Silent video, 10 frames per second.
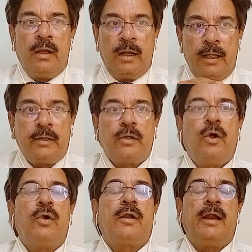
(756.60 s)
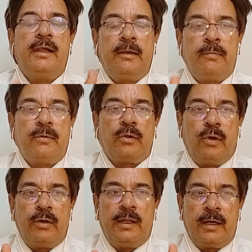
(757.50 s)
like
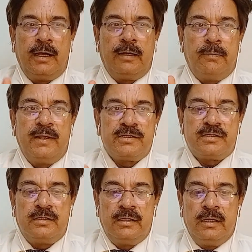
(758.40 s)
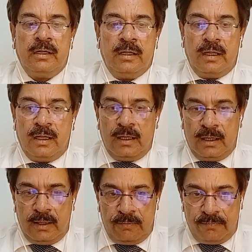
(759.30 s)
corderite based
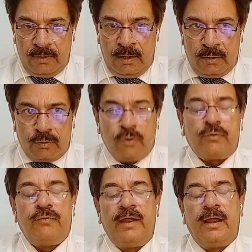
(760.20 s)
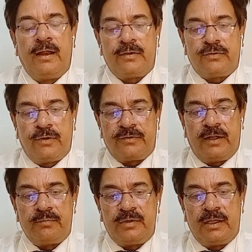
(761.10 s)
cookwares or
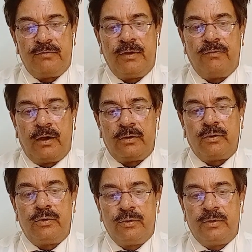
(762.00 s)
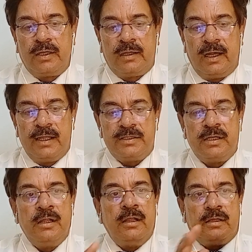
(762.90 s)
something, we want to do the glaze,
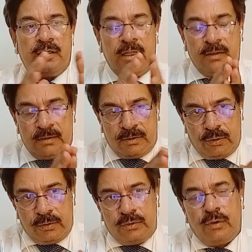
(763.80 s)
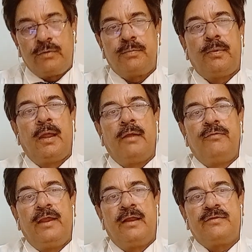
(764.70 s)
then those
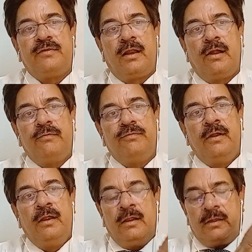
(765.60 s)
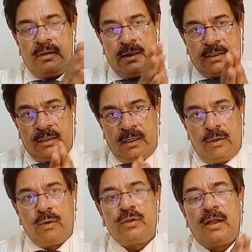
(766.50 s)
wares are of that
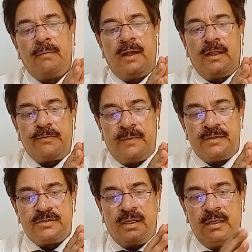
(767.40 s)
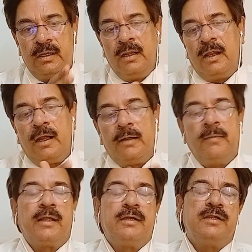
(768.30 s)
low thermal expansion and
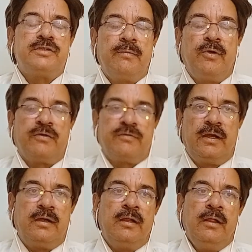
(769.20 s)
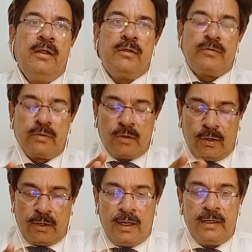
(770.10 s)
magnesium oxide. So
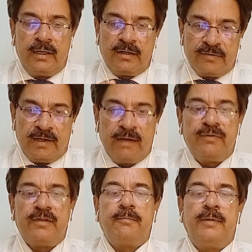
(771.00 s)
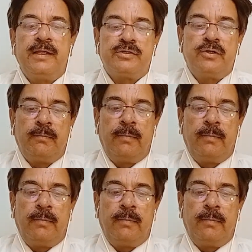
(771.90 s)
corderite itself is based,